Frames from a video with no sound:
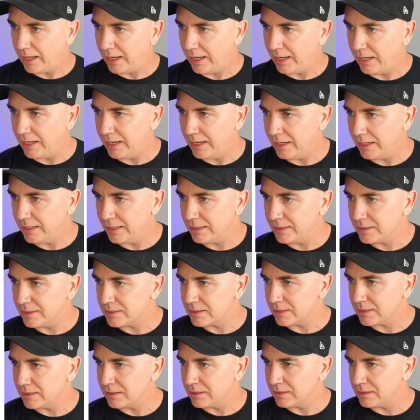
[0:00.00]

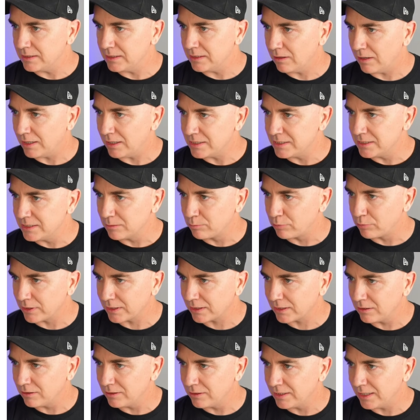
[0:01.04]
and the ideal
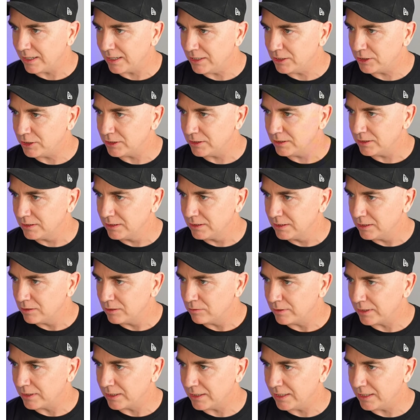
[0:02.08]
product location.
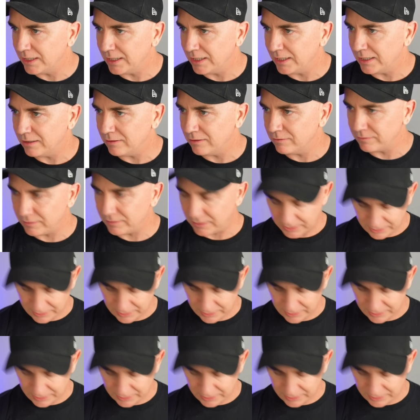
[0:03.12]
We can have